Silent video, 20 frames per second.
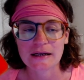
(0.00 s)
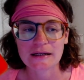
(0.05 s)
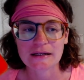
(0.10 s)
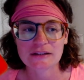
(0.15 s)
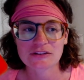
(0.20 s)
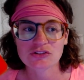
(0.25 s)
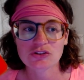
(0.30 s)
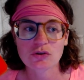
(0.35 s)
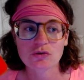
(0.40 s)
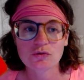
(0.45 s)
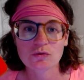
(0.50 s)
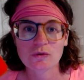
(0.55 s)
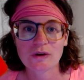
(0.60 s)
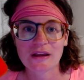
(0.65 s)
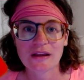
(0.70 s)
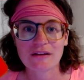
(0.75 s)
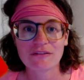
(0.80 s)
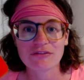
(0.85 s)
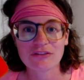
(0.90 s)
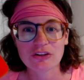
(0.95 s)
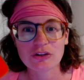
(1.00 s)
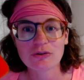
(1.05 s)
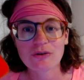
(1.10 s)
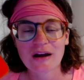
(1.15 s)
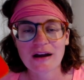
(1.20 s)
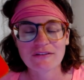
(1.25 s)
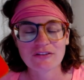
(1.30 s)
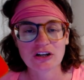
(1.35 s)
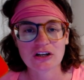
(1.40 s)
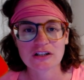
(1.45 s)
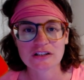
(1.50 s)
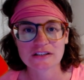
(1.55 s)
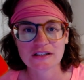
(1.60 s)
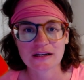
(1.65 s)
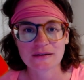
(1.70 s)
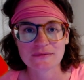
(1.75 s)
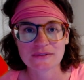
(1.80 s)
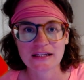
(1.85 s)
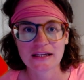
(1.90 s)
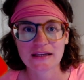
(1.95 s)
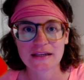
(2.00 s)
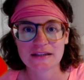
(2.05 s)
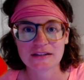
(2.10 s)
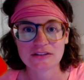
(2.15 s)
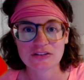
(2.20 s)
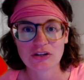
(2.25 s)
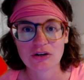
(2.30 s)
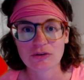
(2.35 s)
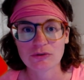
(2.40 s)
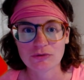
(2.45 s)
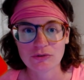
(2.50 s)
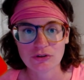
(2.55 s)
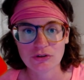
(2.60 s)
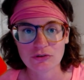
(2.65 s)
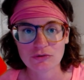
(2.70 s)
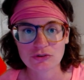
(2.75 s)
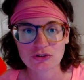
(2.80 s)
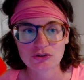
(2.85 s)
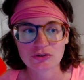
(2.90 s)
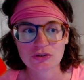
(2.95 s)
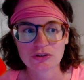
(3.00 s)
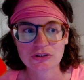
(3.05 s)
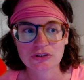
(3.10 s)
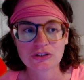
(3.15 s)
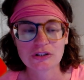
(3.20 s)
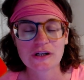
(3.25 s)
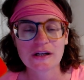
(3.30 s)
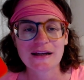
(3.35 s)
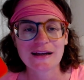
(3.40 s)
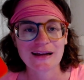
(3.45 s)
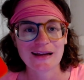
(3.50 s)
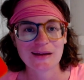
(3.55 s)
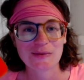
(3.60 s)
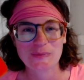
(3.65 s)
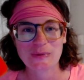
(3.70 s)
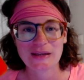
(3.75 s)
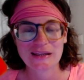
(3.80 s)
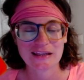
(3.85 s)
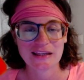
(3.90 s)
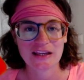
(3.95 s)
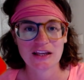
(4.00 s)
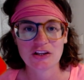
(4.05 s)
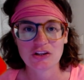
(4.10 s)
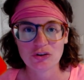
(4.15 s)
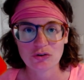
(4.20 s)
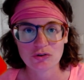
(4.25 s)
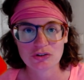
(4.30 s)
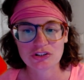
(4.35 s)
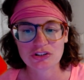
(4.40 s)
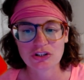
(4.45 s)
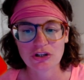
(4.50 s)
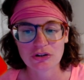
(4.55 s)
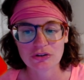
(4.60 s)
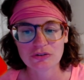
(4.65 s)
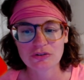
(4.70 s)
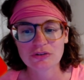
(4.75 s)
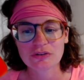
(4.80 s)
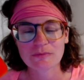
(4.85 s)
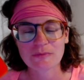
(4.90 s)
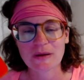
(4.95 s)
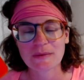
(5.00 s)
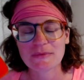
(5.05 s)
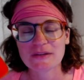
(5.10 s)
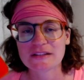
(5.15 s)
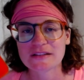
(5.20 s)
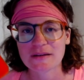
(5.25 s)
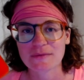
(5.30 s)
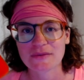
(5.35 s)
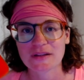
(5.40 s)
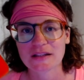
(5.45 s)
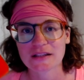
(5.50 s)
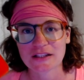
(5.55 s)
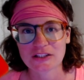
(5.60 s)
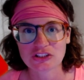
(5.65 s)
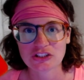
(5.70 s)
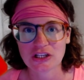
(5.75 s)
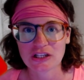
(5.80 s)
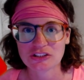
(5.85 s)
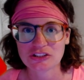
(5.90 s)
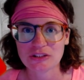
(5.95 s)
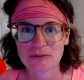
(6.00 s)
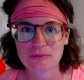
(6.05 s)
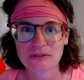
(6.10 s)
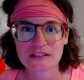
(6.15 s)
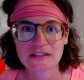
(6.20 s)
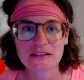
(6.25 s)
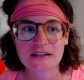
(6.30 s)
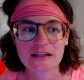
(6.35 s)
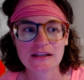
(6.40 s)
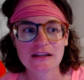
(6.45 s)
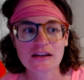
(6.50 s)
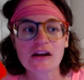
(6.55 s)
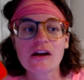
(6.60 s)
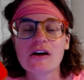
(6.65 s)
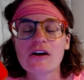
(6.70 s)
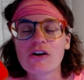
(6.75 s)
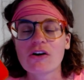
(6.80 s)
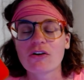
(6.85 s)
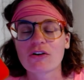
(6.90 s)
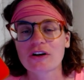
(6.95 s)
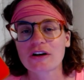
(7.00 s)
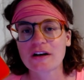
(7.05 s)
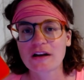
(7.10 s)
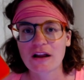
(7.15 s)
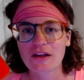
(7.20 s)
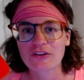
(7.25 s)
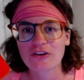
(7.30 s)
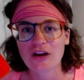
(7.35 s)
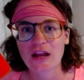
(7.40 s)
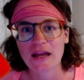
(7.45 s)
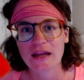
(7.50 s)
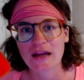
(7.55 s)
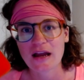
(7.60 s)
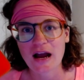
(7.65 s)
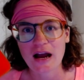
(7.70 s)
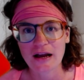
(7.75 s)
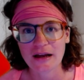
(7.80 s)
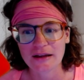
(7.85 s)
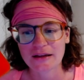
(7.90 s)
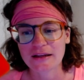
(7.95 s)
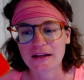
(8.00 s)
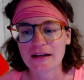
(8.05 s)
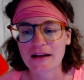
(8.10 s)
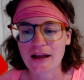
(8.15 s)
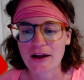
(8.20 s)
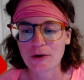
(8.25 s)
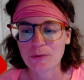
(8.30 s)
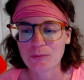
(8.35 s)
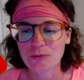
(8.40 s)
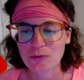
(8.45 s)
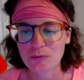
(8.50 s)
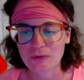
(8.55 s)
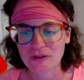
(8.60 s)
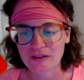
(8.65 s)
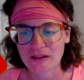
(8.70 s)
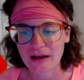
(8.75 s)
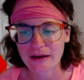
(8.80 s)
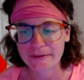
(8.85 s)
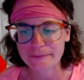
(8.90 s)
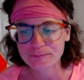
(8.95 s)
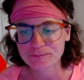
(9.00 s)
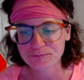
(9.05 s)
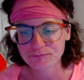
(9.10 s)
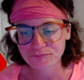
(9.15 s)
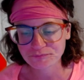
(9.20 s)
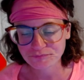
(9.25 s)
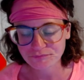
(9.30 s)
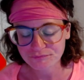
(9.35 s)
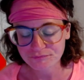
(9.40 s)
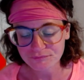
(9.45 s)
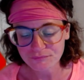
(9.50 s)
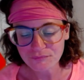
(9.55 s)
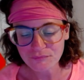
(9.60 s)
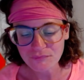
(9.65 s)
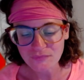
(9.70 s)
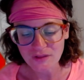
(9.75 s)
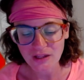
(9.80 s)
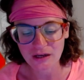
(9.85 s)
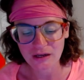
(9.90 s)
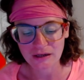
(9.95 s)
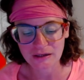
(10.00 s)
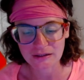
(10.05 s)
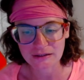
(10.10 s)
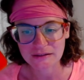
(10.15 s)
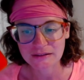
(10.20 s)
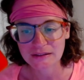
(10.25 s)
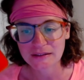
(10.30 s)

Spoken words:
So if you have a hard time taking tone neutral and making it your tone, maybe something like ChatGPT or another AI can help you with that.